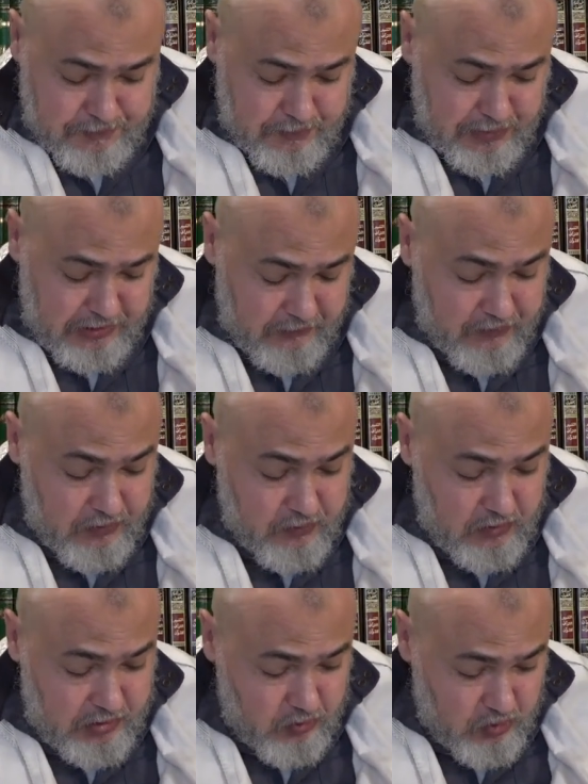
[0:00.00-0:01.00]
But from
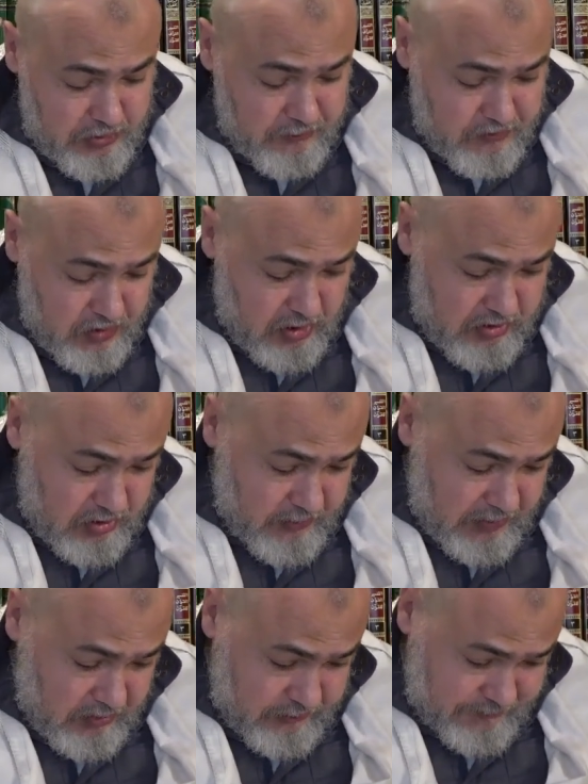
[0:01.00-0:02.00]
what we've talked
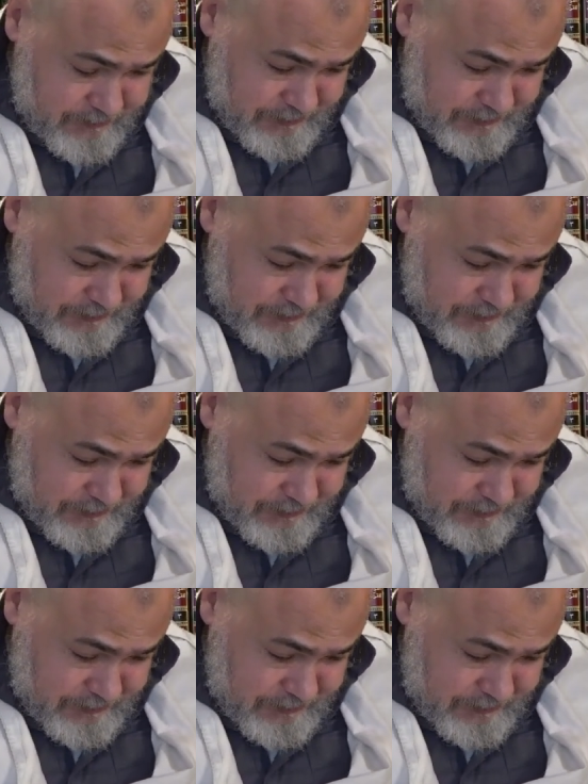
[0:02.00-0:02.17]
about,